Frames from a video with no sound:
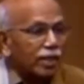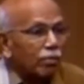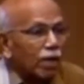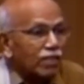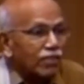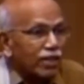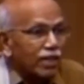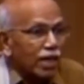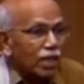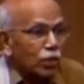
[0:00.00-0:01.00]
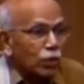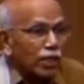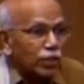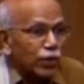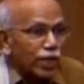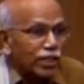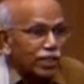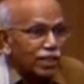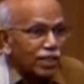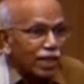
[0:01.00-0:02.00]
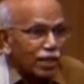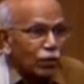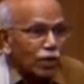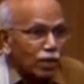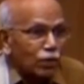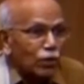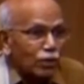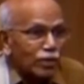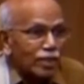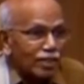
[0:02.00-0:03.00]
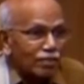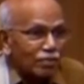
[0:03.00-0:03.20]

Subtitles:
The man said, control education and you will control the world.